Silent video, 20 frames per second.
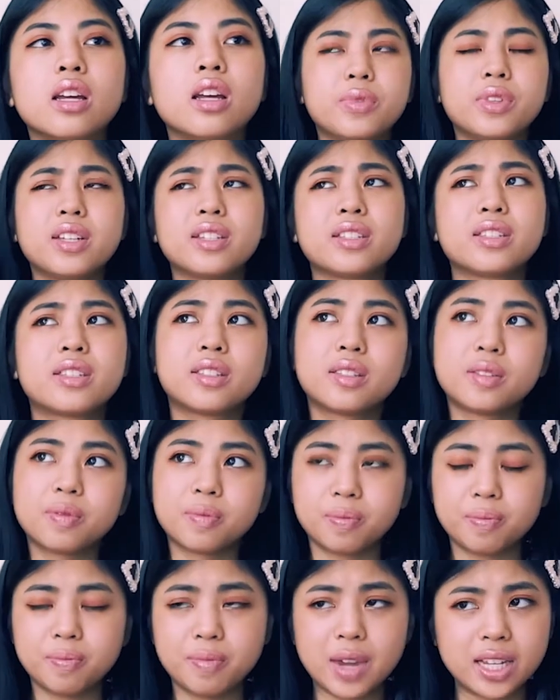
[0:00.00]
This
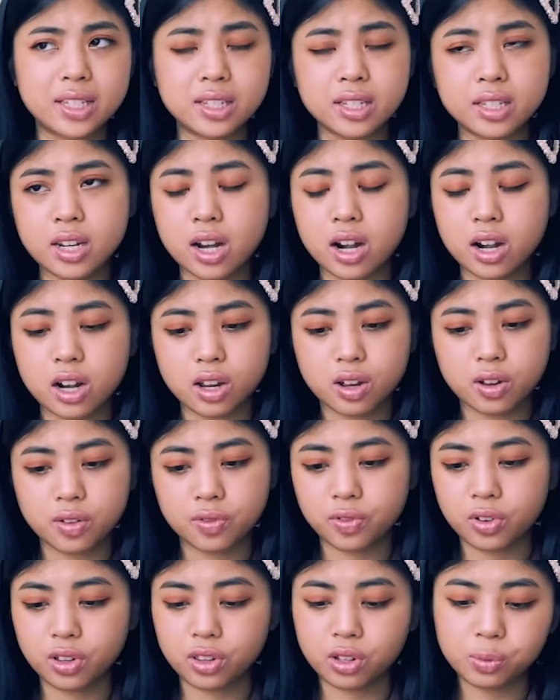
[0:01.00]
mass hysteria
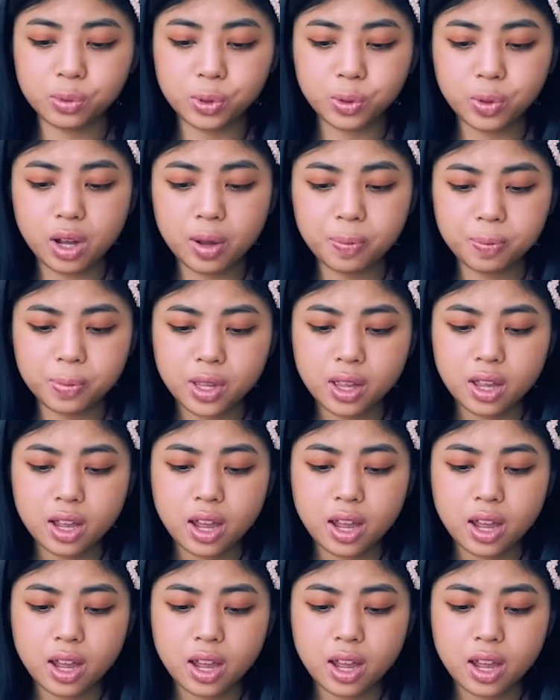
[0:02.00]
further blew up